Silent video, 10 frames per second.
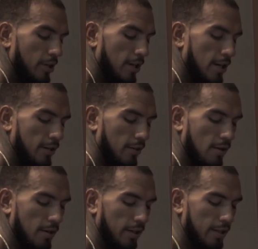a lot of
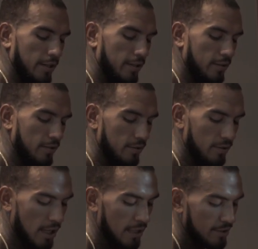garlic in it,
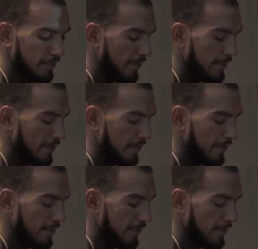lots of